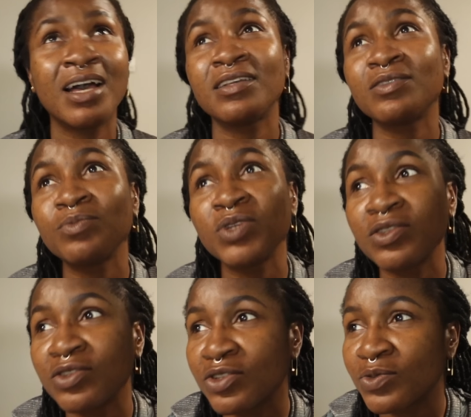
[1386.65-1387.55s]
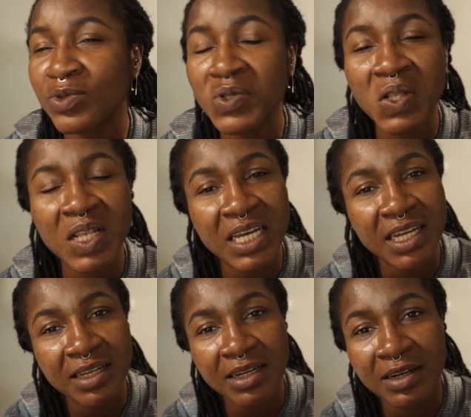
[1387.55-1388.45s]
And some days you just want to
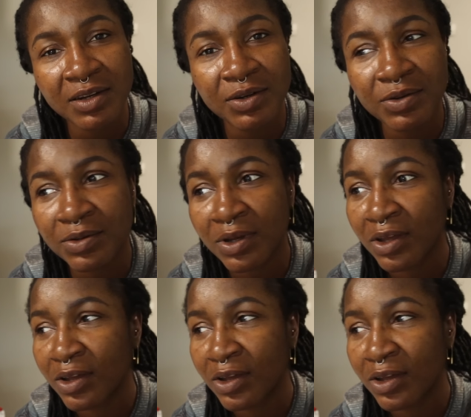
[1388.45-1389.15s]
lie down